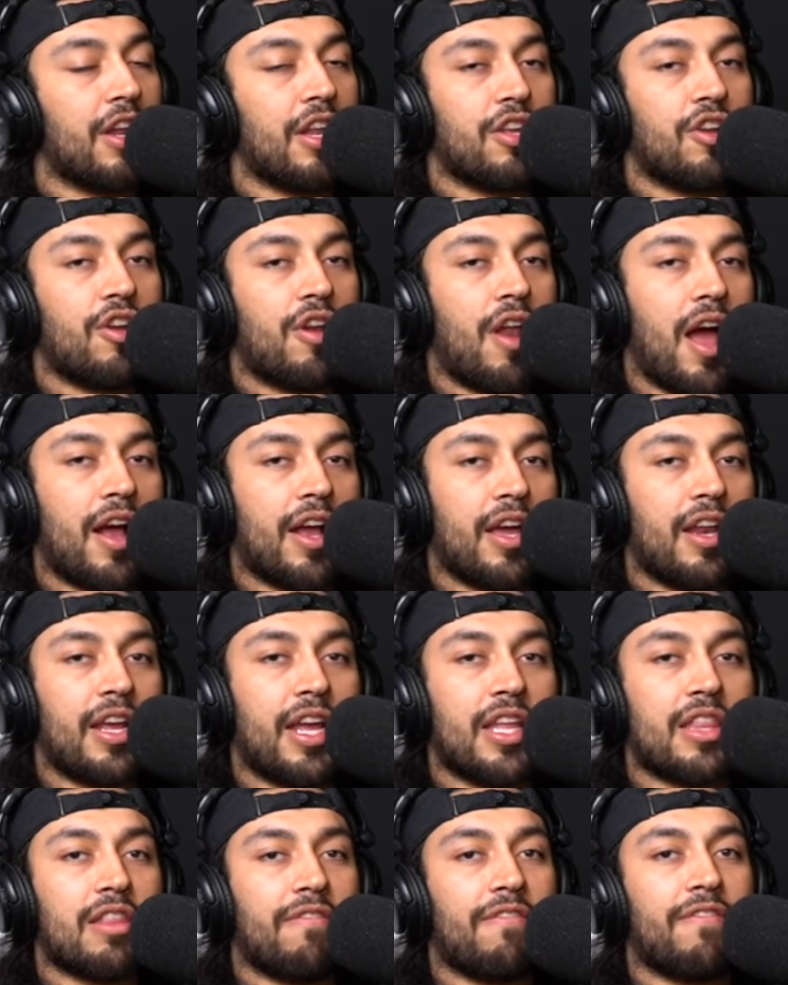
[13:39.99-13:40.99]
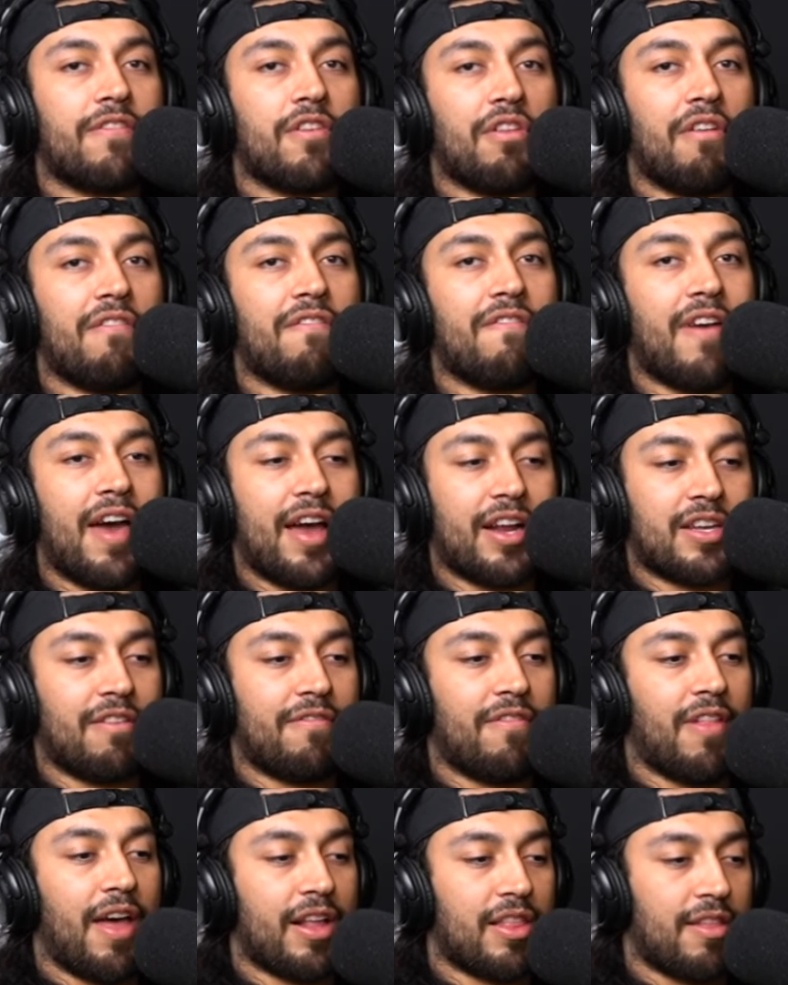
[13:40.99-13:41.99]
And you're not going to get the full effect
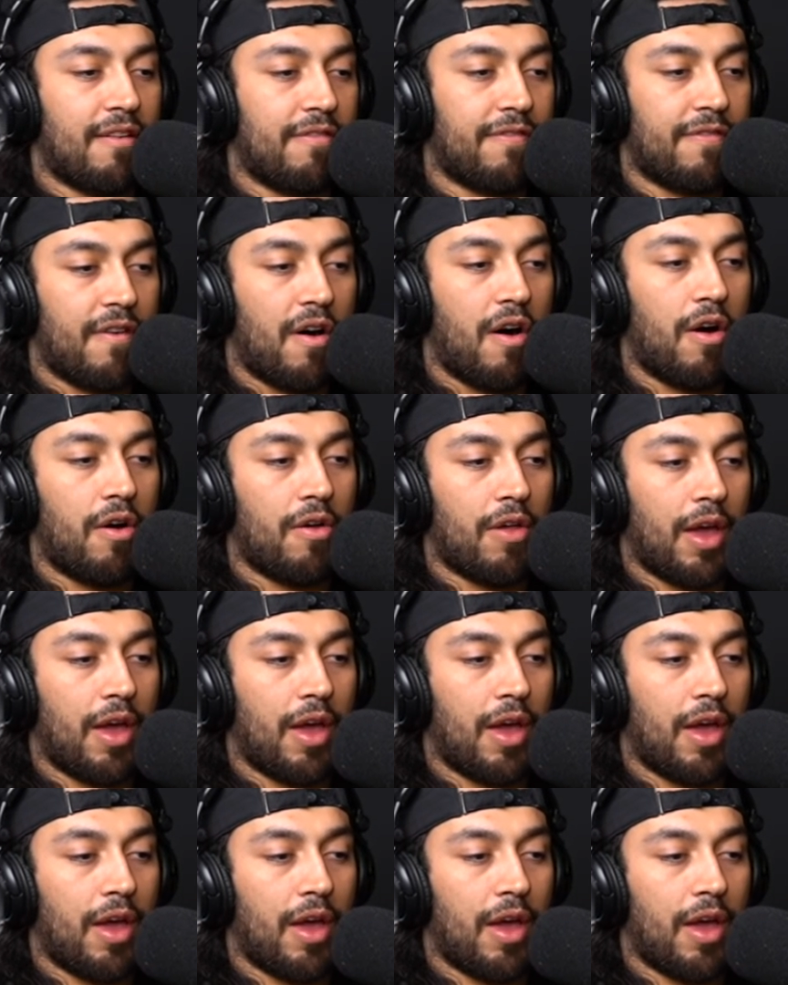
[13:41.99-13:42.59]
of like the fall,